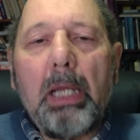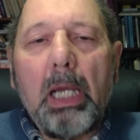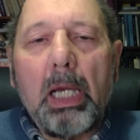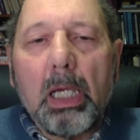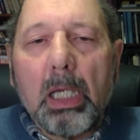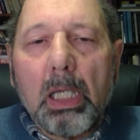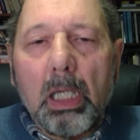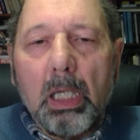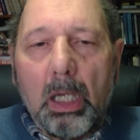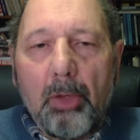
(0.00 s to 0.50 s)

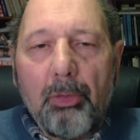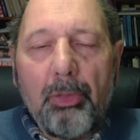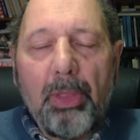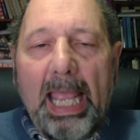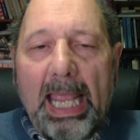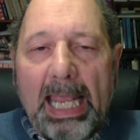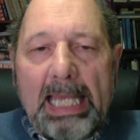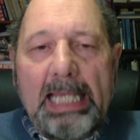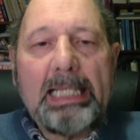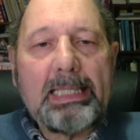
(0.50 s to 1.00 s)
I, you
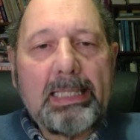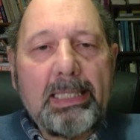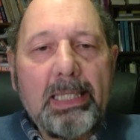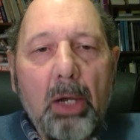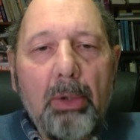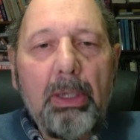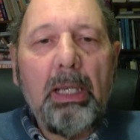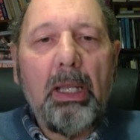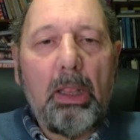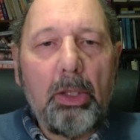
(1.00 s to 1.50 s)
know, there
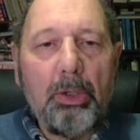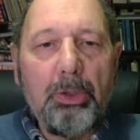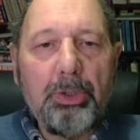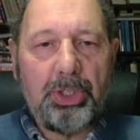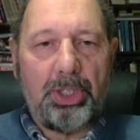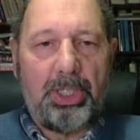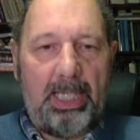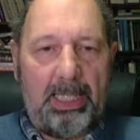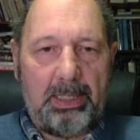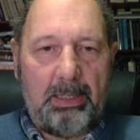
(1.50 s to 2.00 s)
is no
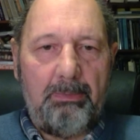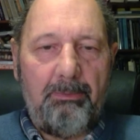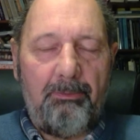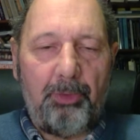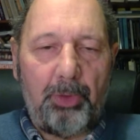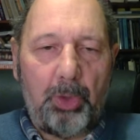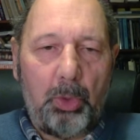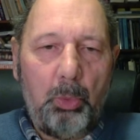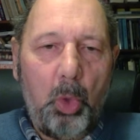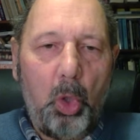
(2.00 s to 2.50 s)

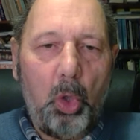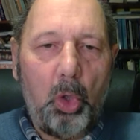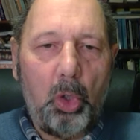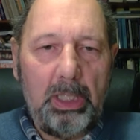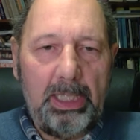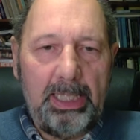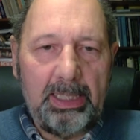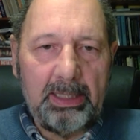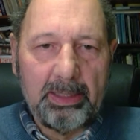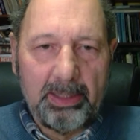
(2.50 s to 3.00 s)
enthusiasm for the
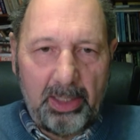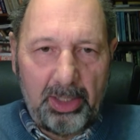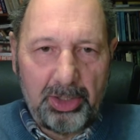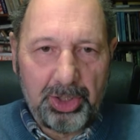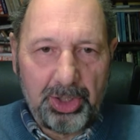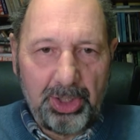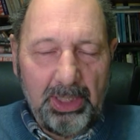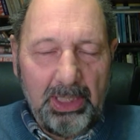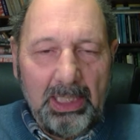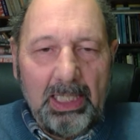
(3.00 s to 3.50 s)
war
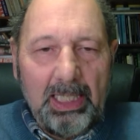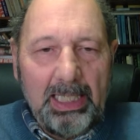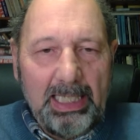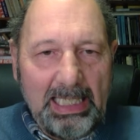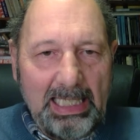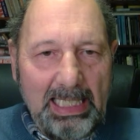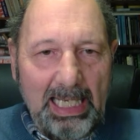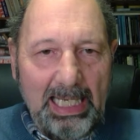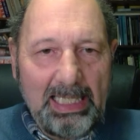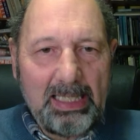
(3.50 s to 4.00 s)
in Russia,
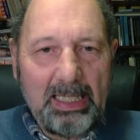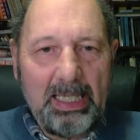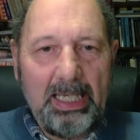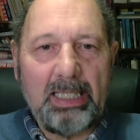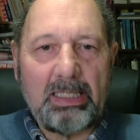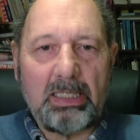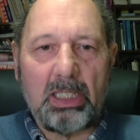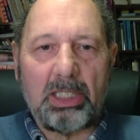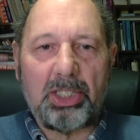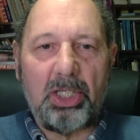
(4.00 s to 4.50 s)

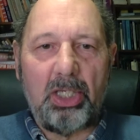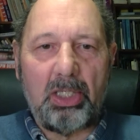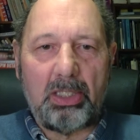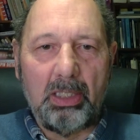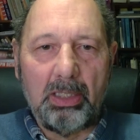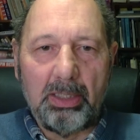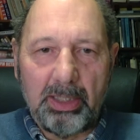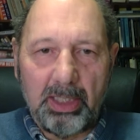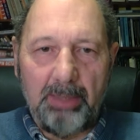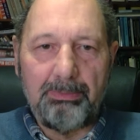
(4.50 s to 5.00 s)
yet there is a
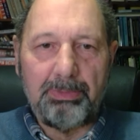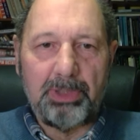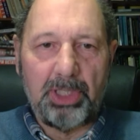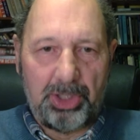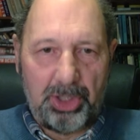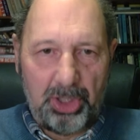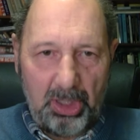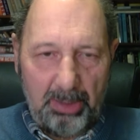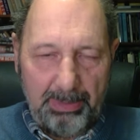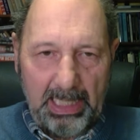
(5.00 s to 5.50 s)
certain
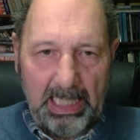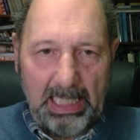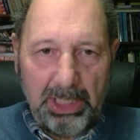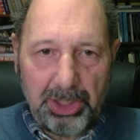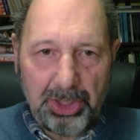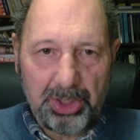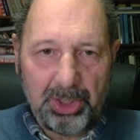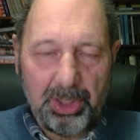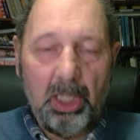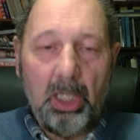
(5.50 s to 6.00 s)
grim
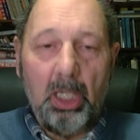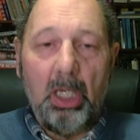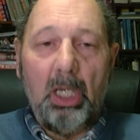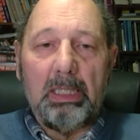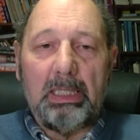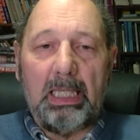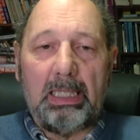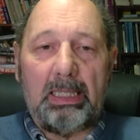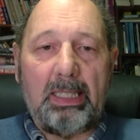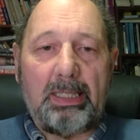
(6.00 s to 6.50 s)

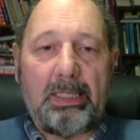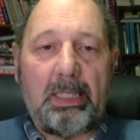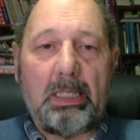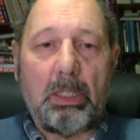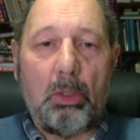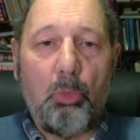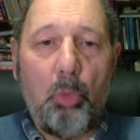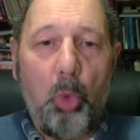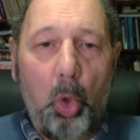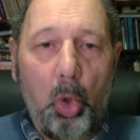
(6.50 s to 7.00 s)
determination that
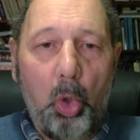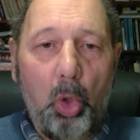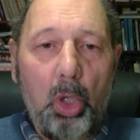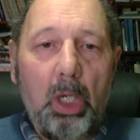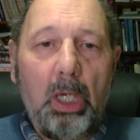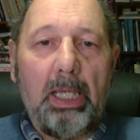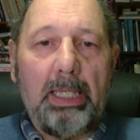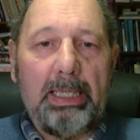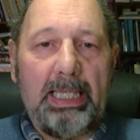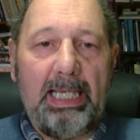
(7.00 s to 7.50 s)
this is a
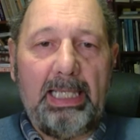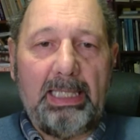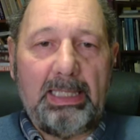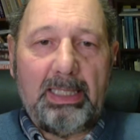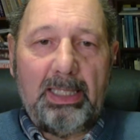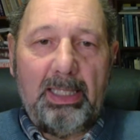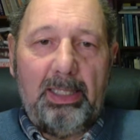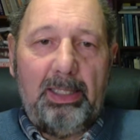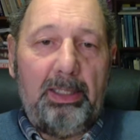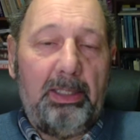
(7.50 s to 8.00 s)
war
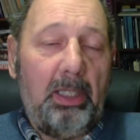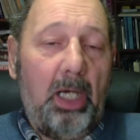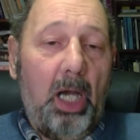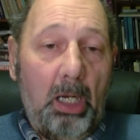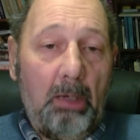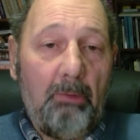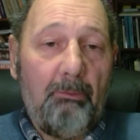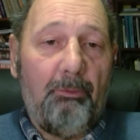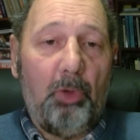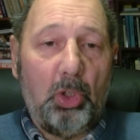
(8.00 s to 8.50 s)
that
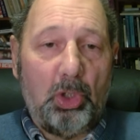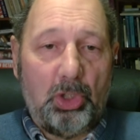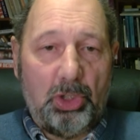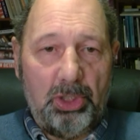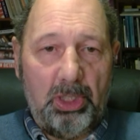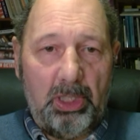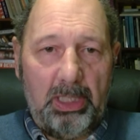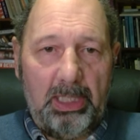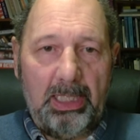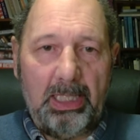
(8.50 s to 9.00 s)
you know,
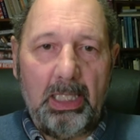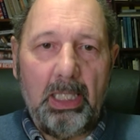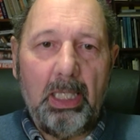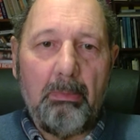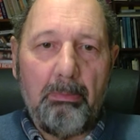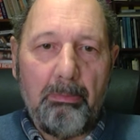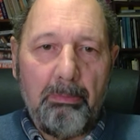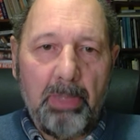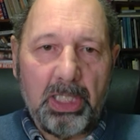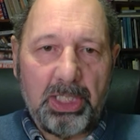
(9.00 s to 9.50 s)

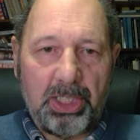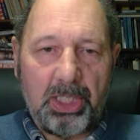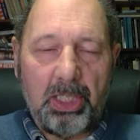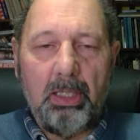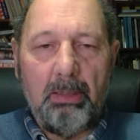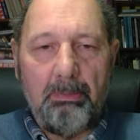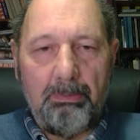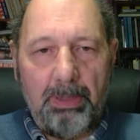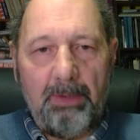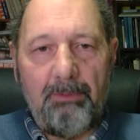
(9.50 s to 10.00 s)
unfortunately,
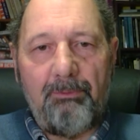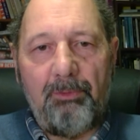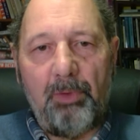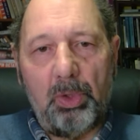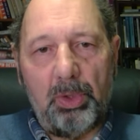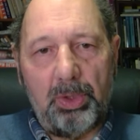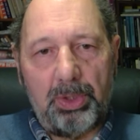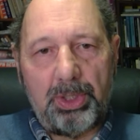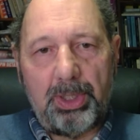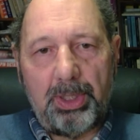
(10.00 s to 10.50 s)
must
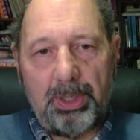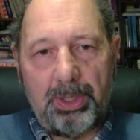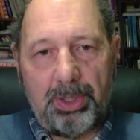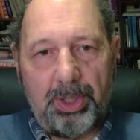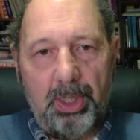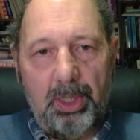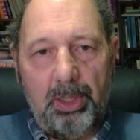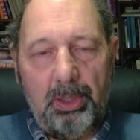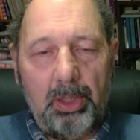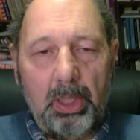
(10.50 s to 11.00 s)
be
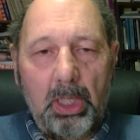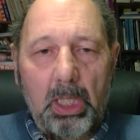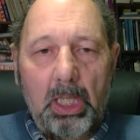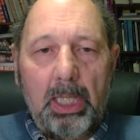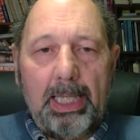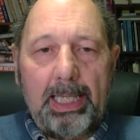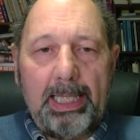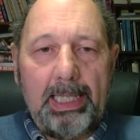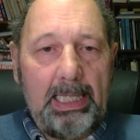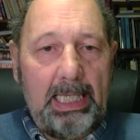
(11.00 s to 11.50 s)
fought.
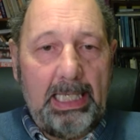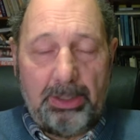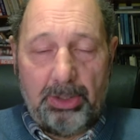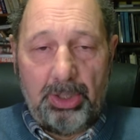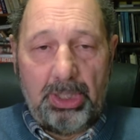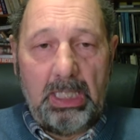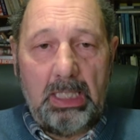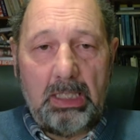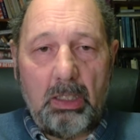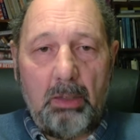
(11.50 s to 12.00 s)
So,
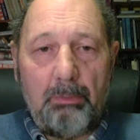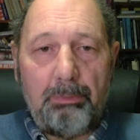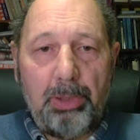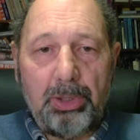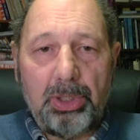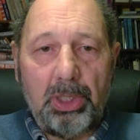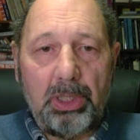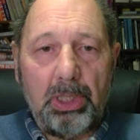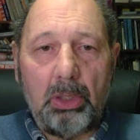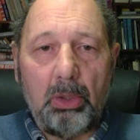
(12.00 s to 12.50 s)
uh, as you say,
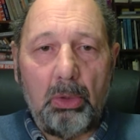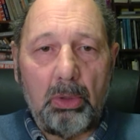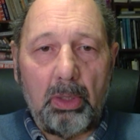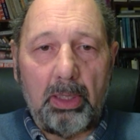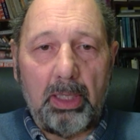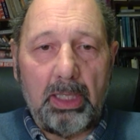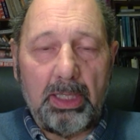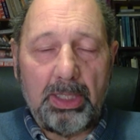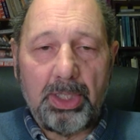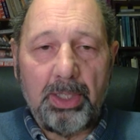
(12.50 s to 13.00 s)
so Putin
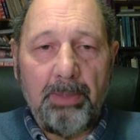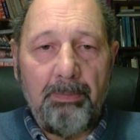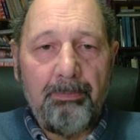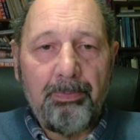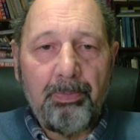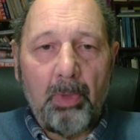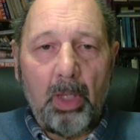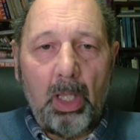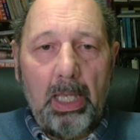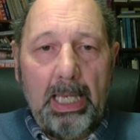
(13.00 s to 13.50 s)
in all of
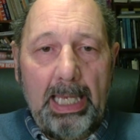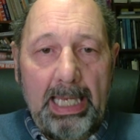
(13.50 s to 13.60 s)
this